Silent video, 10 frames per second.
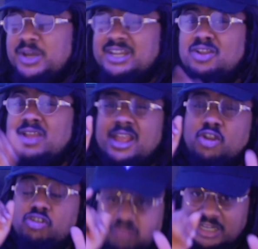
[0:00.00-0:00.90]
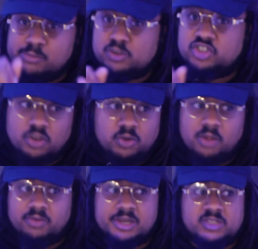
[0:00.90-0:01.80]
who had an incredible
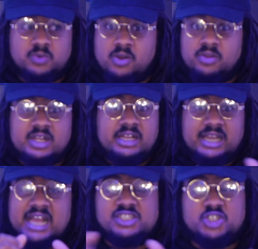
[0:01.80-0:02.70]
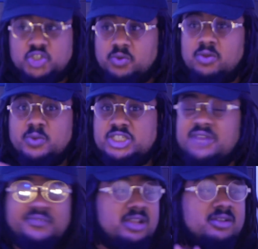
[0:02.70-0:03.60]
solo run as well, like as a duo, which
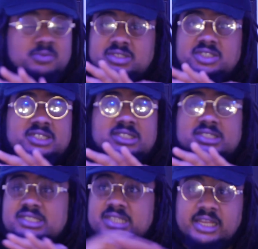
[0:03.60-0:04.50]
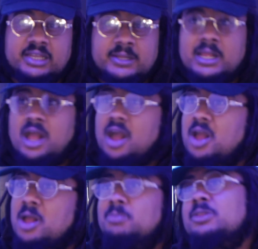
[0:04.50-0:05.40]
I think was just sick.
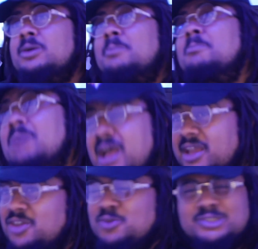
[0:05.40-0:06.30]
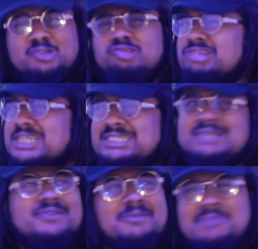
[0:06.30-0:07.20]
Mac, who was
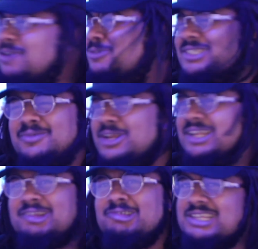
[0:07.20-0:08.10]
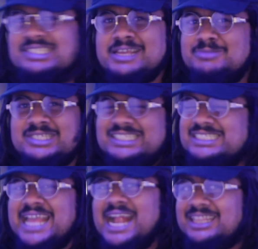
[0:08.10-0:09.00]
greasy, fam. Mac was one of the greasy MCs.
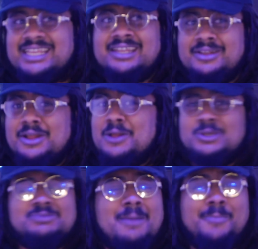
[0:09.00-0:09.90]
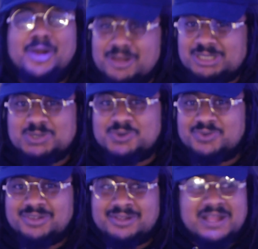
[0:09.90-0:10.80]
Scat D was my personal
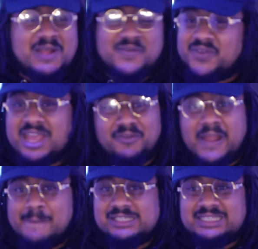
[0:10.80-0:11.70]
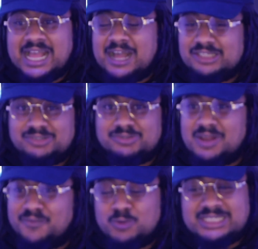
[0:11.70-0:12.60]
favourite MC out of the
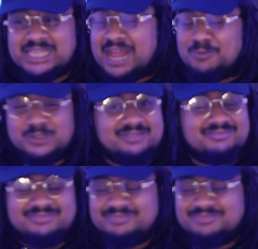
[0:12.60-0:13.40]
crew. I thought Scat was